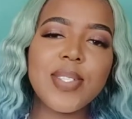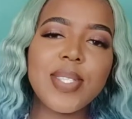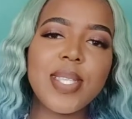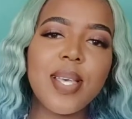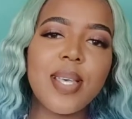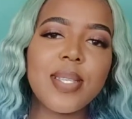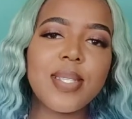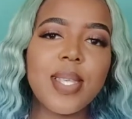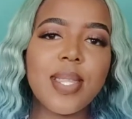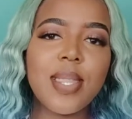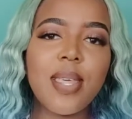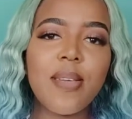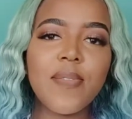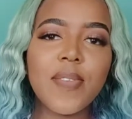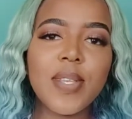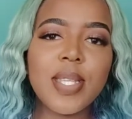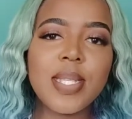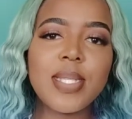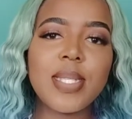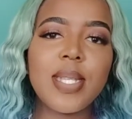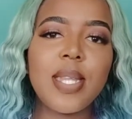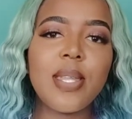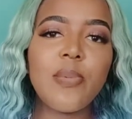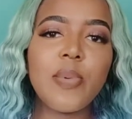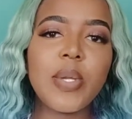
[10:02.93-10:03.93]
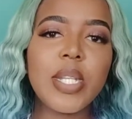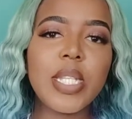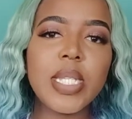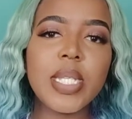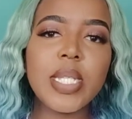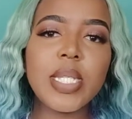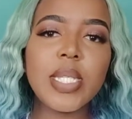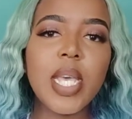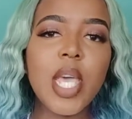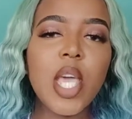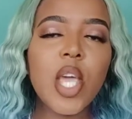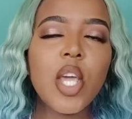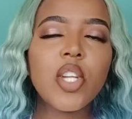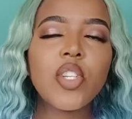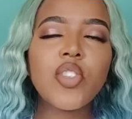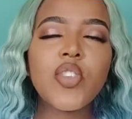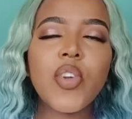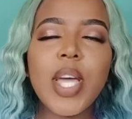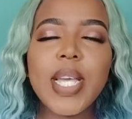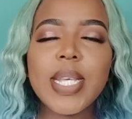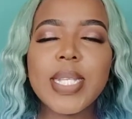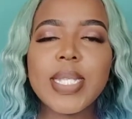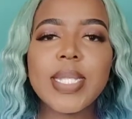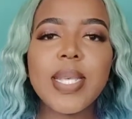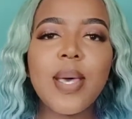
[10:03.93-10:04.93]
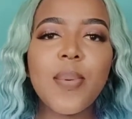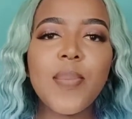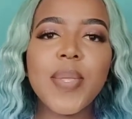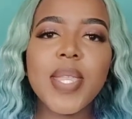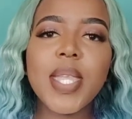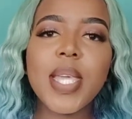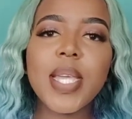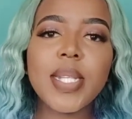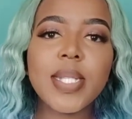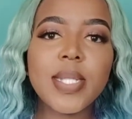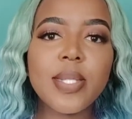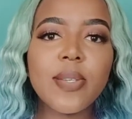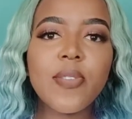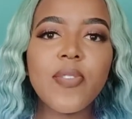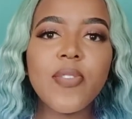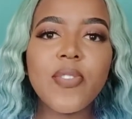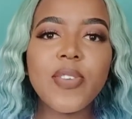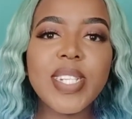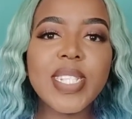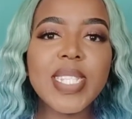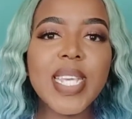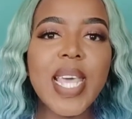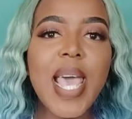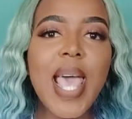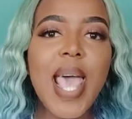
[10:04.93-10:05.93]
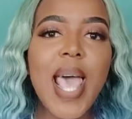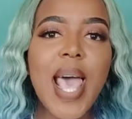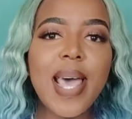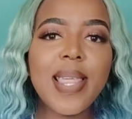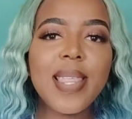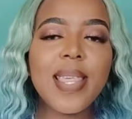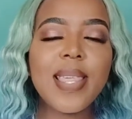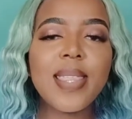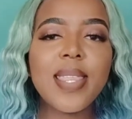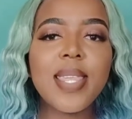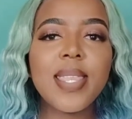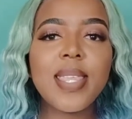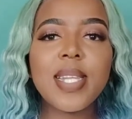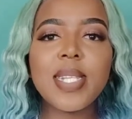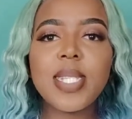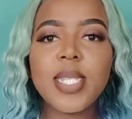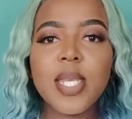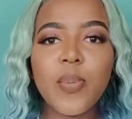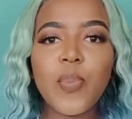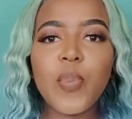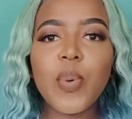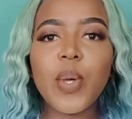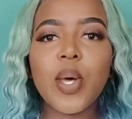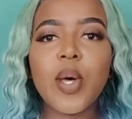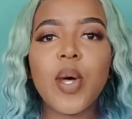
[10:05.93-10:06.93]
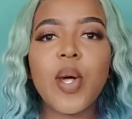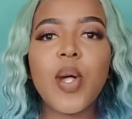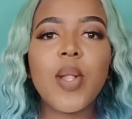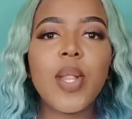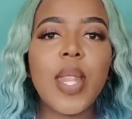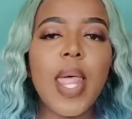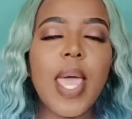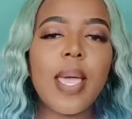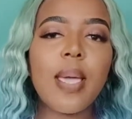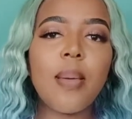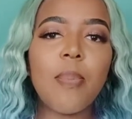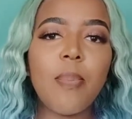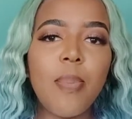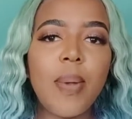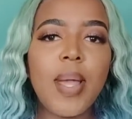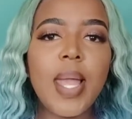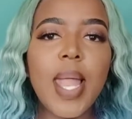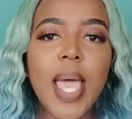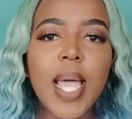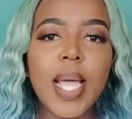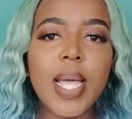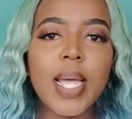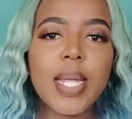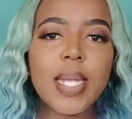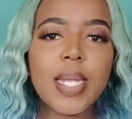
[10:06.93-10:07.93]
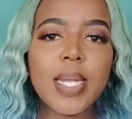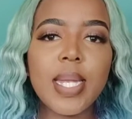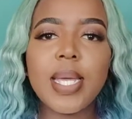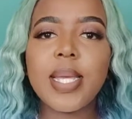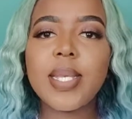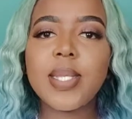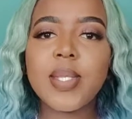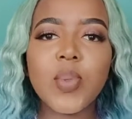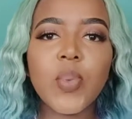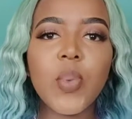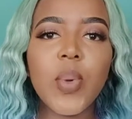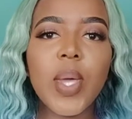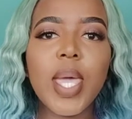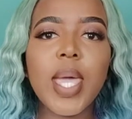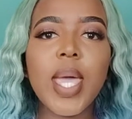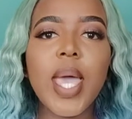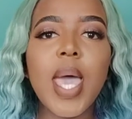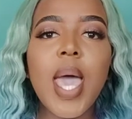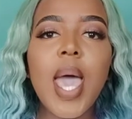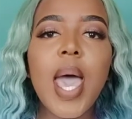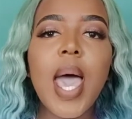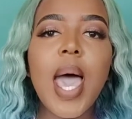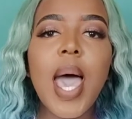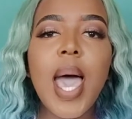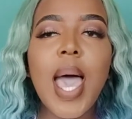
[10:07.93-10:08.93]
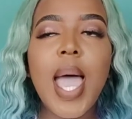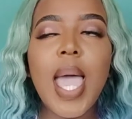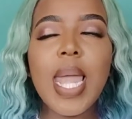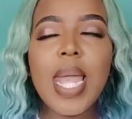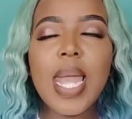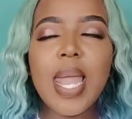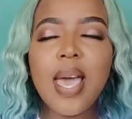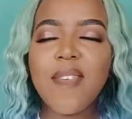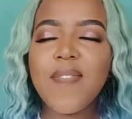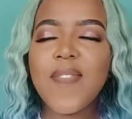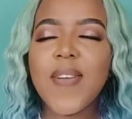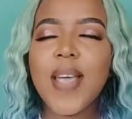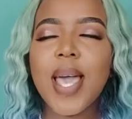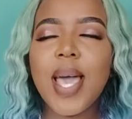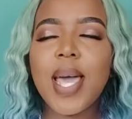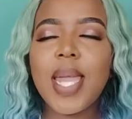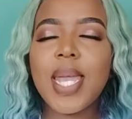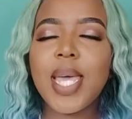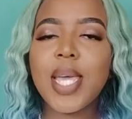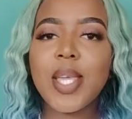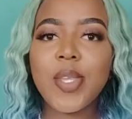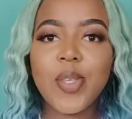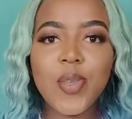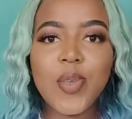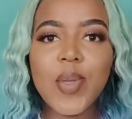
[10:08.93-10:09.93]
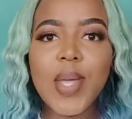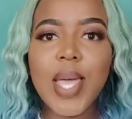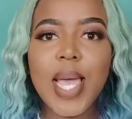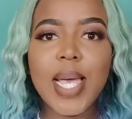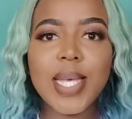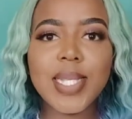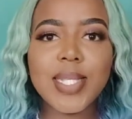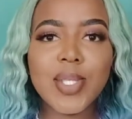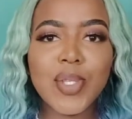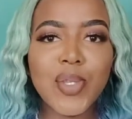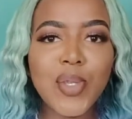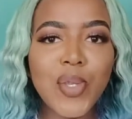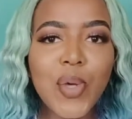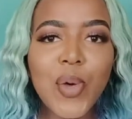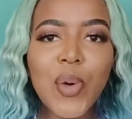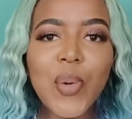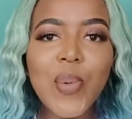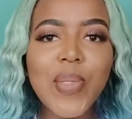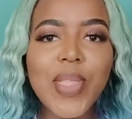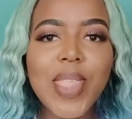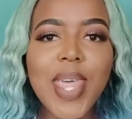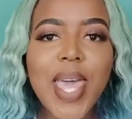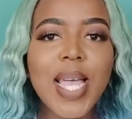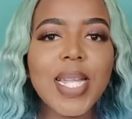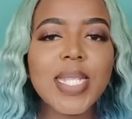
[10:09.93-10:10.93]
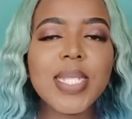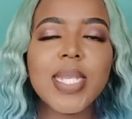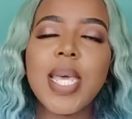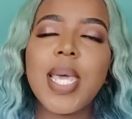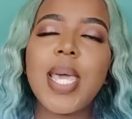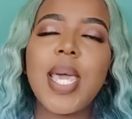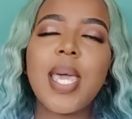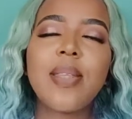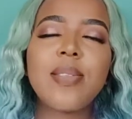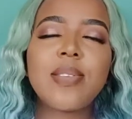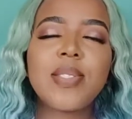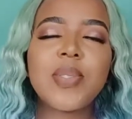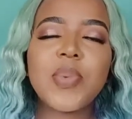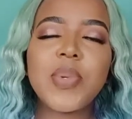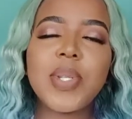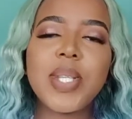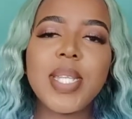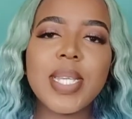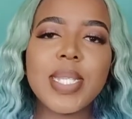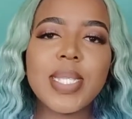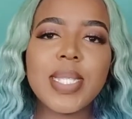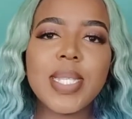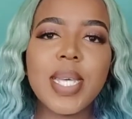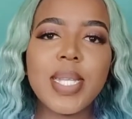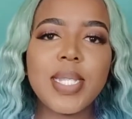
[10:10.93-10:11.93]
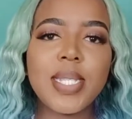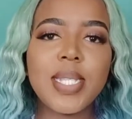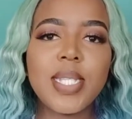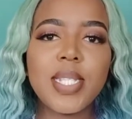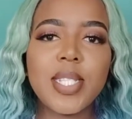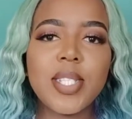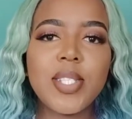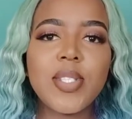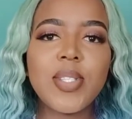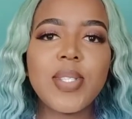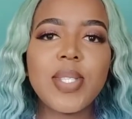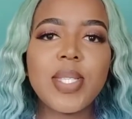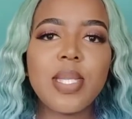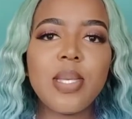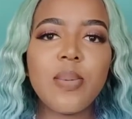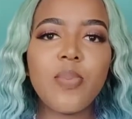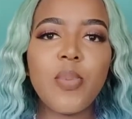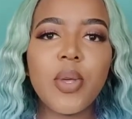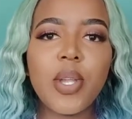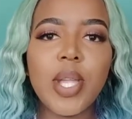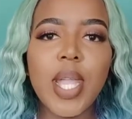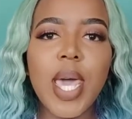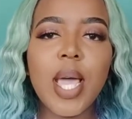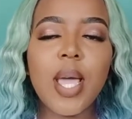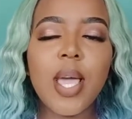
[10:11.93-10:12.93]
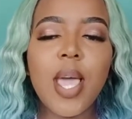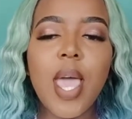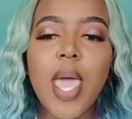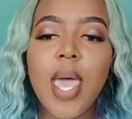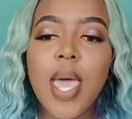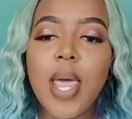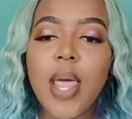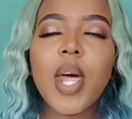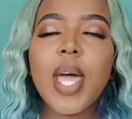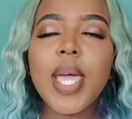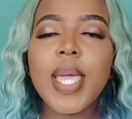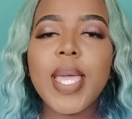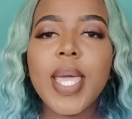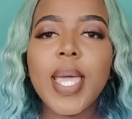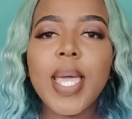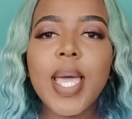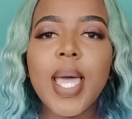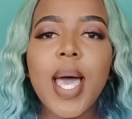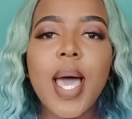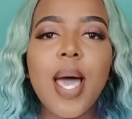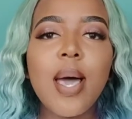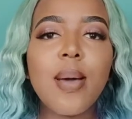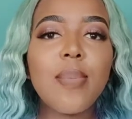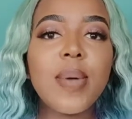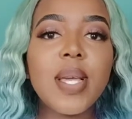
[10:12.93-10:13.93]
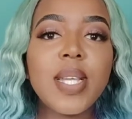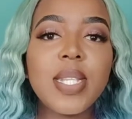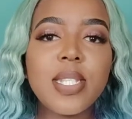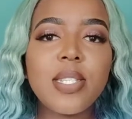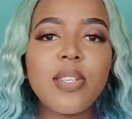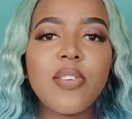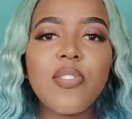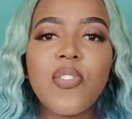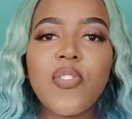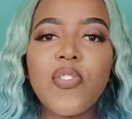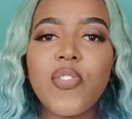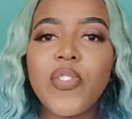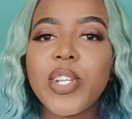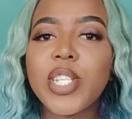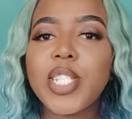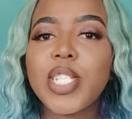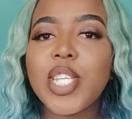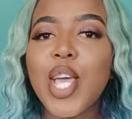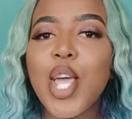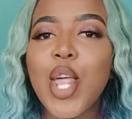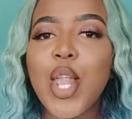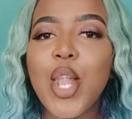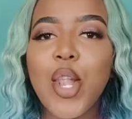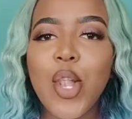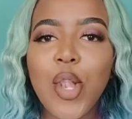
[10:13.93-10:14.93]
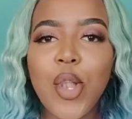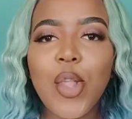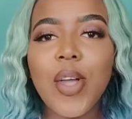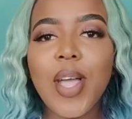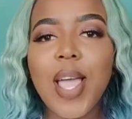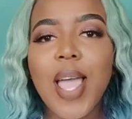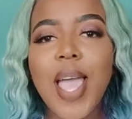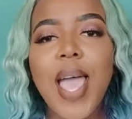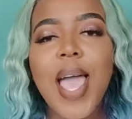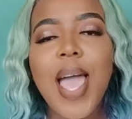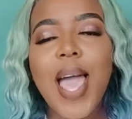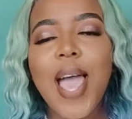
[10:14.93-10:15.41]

to see our South African celebrities trying something different other than the typical like black lace wig. I love color, you guys know that, and it's really exciting just to see Bonang trying a different look.